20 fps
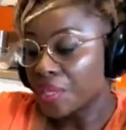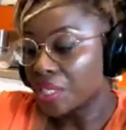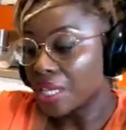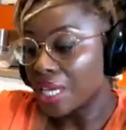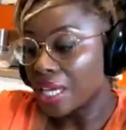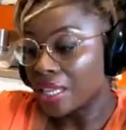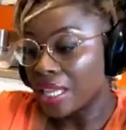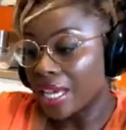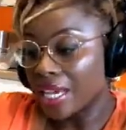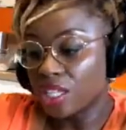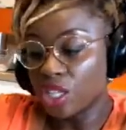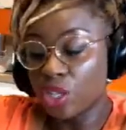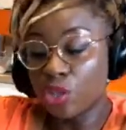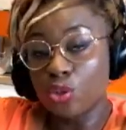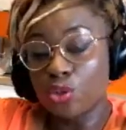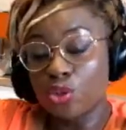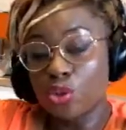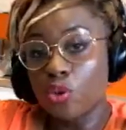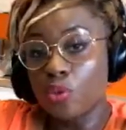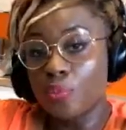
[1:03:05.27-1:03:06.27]
was a lady
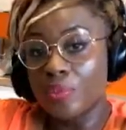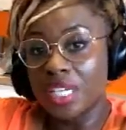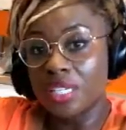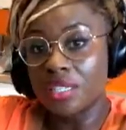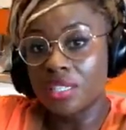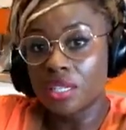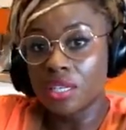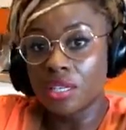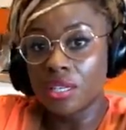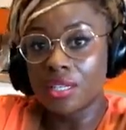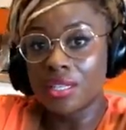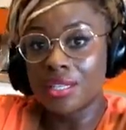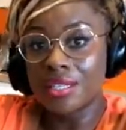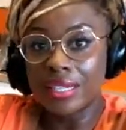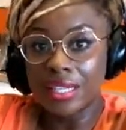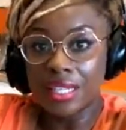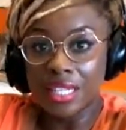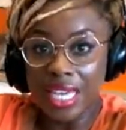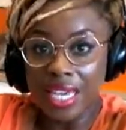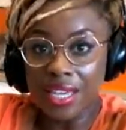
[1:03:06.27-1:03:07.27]
who taught me to
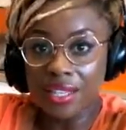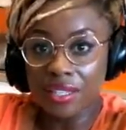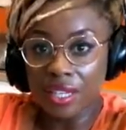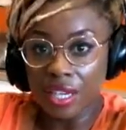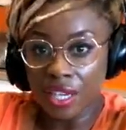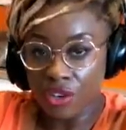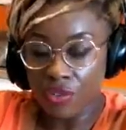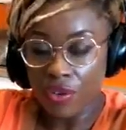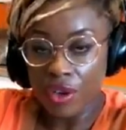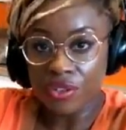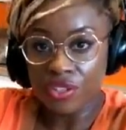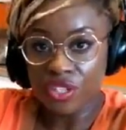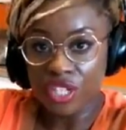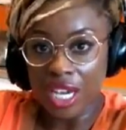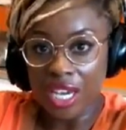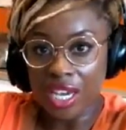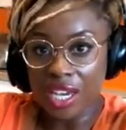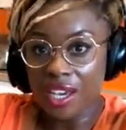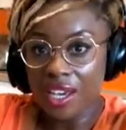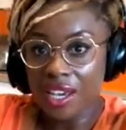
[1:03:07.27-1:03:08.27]
knit and
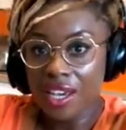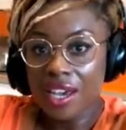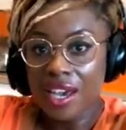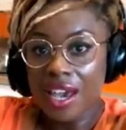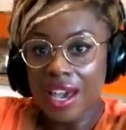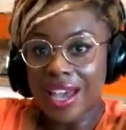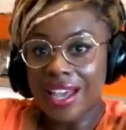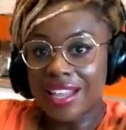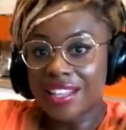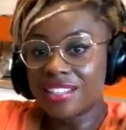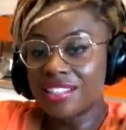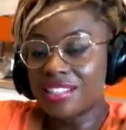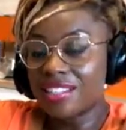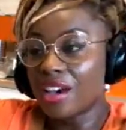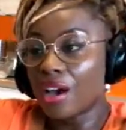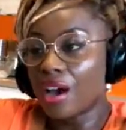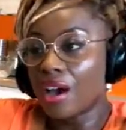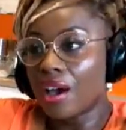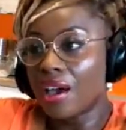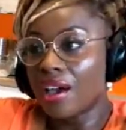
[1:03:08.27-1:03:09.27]
crochet.
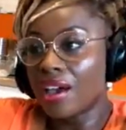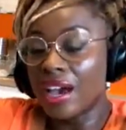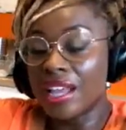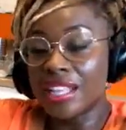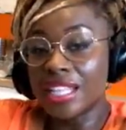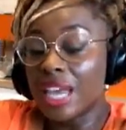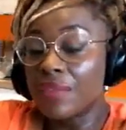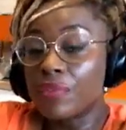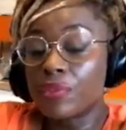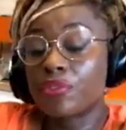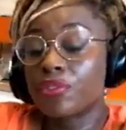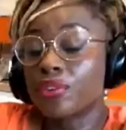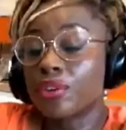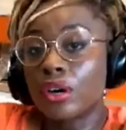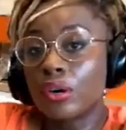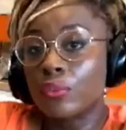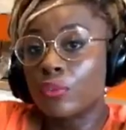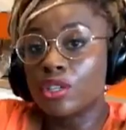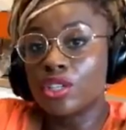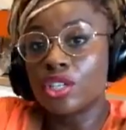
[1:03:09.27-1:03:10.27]
And I never
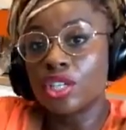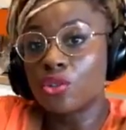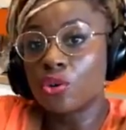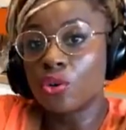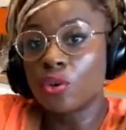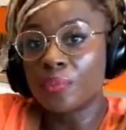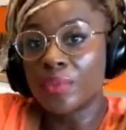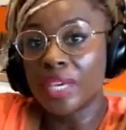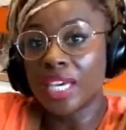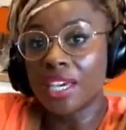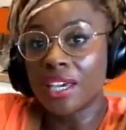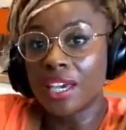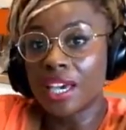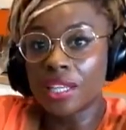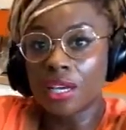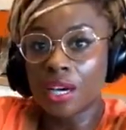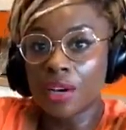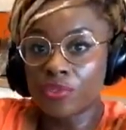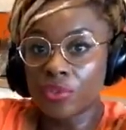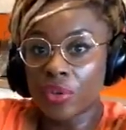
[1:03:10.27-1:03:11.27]
forgot what she taught me.
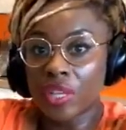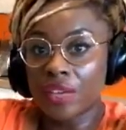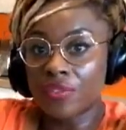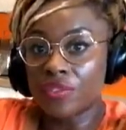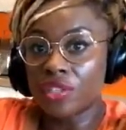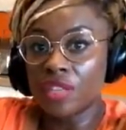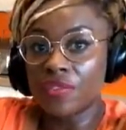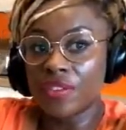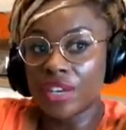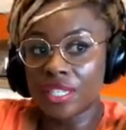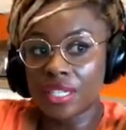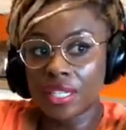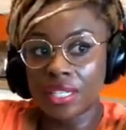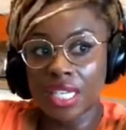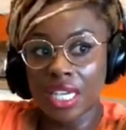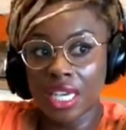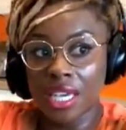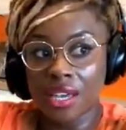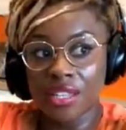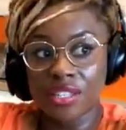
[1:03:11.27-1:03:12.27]
And after I left
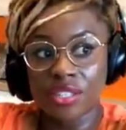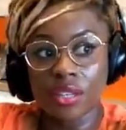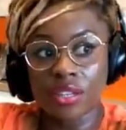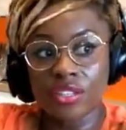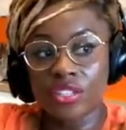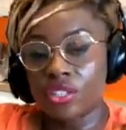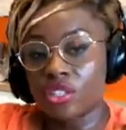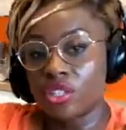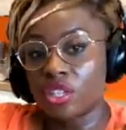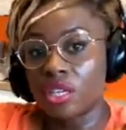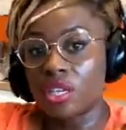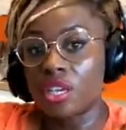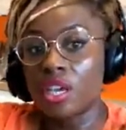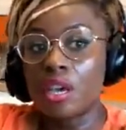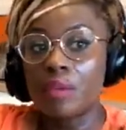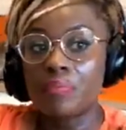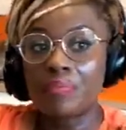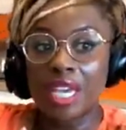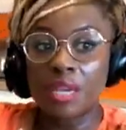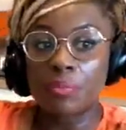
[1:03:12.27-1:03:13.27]
university, I started to
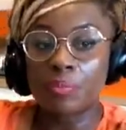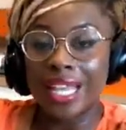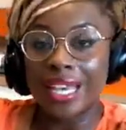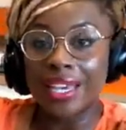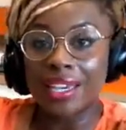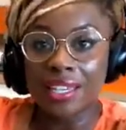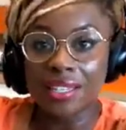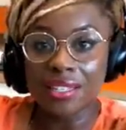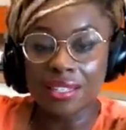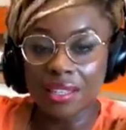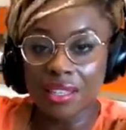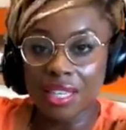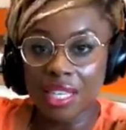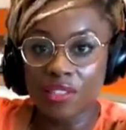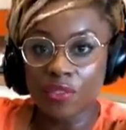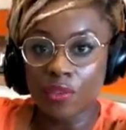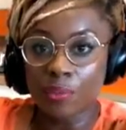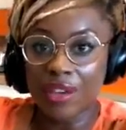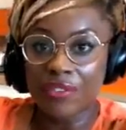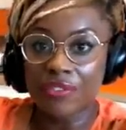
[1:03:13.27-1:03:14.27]
make blankets and
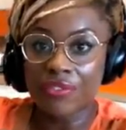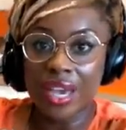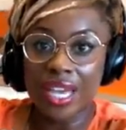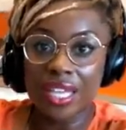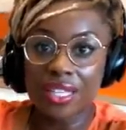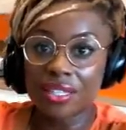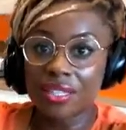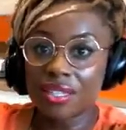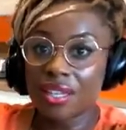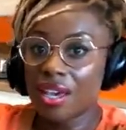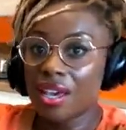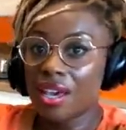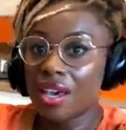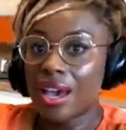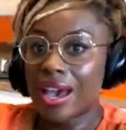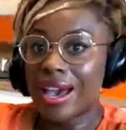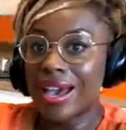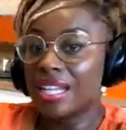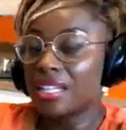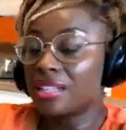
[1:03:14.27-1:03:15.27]
things for my friends.
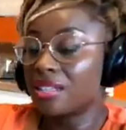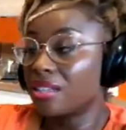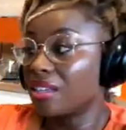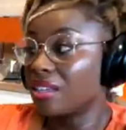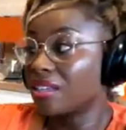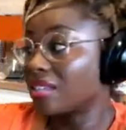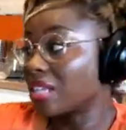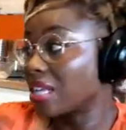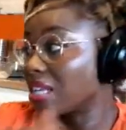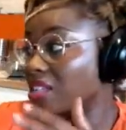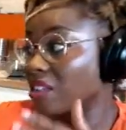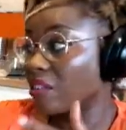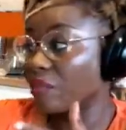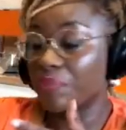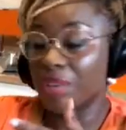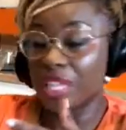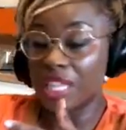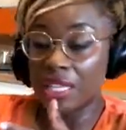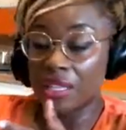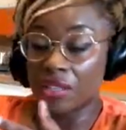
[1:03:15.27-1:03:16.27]
And since
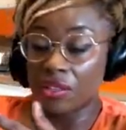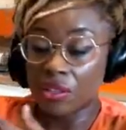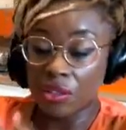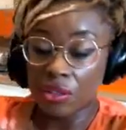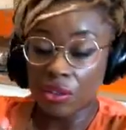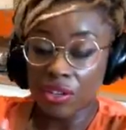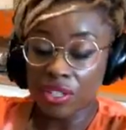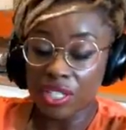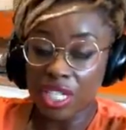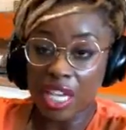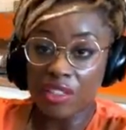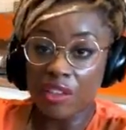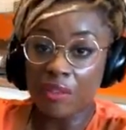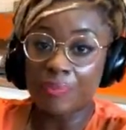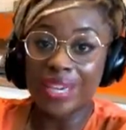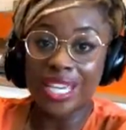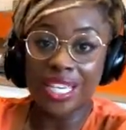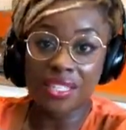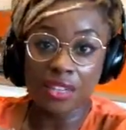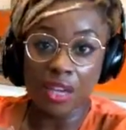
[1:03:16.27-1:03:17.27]
I've been in lockdown,
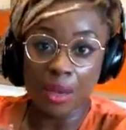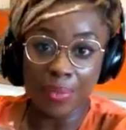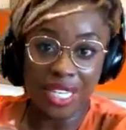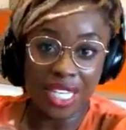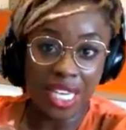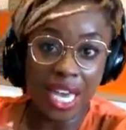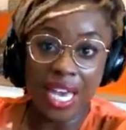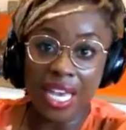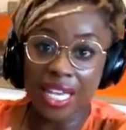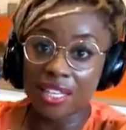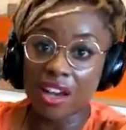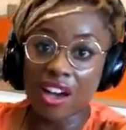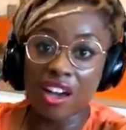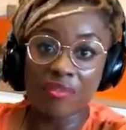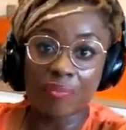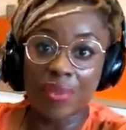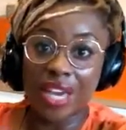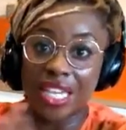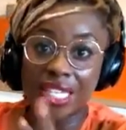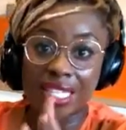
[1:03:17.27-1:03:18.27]
I've picked it up again.
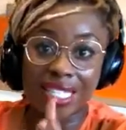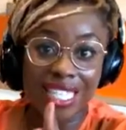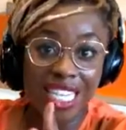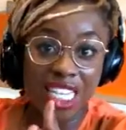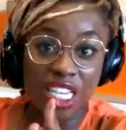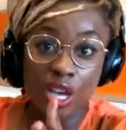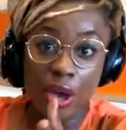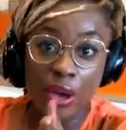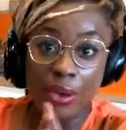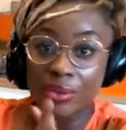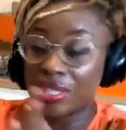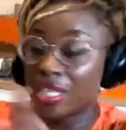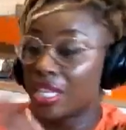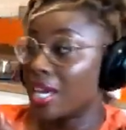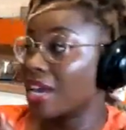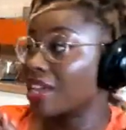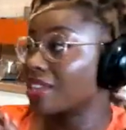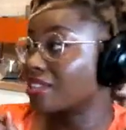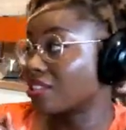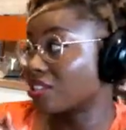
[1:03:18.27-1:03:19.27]
I've made a tea
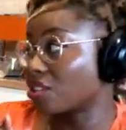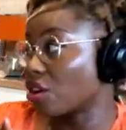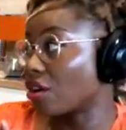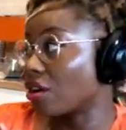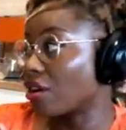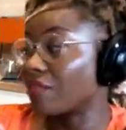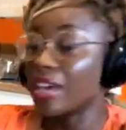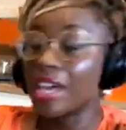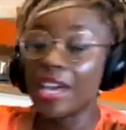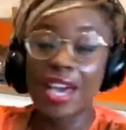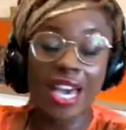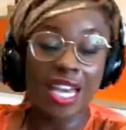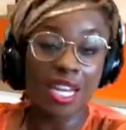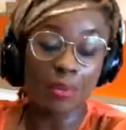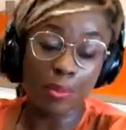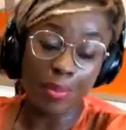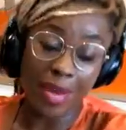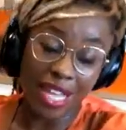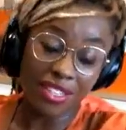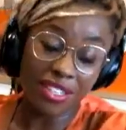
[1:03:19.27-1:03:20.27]
cozy and a scarf,
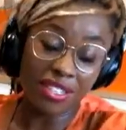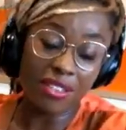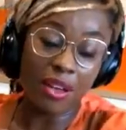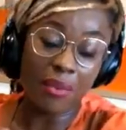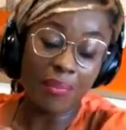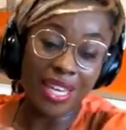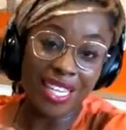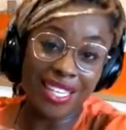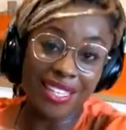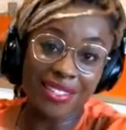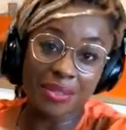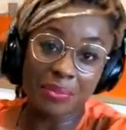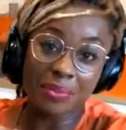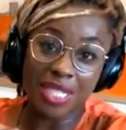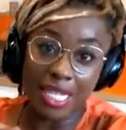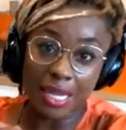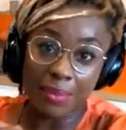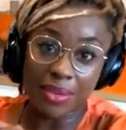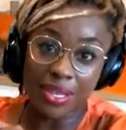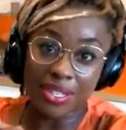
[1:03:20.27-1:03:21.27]
and I'm about to start making
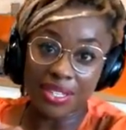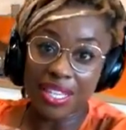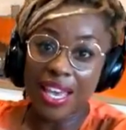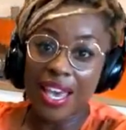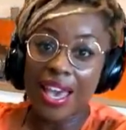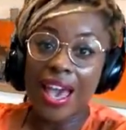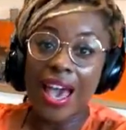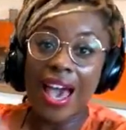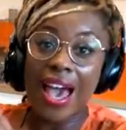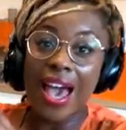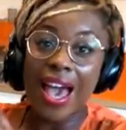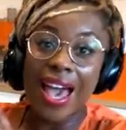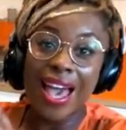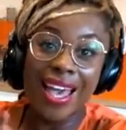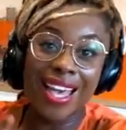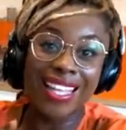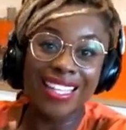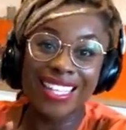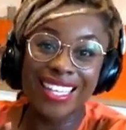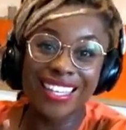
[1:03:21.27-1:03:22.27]
some slippers.
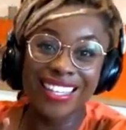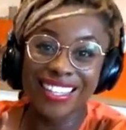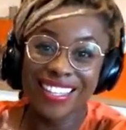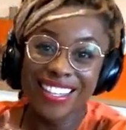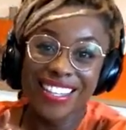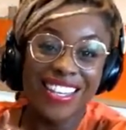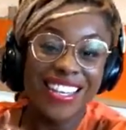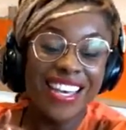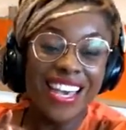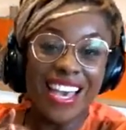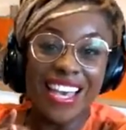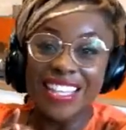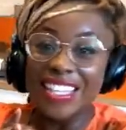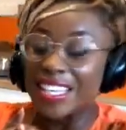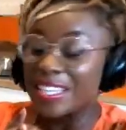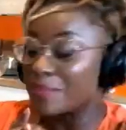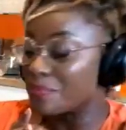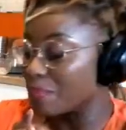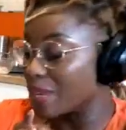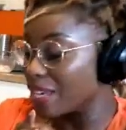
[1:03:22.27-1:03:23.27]

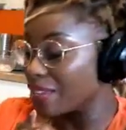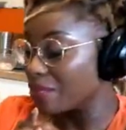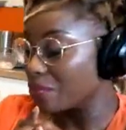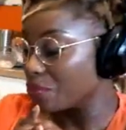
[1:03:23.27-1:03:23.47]
And it's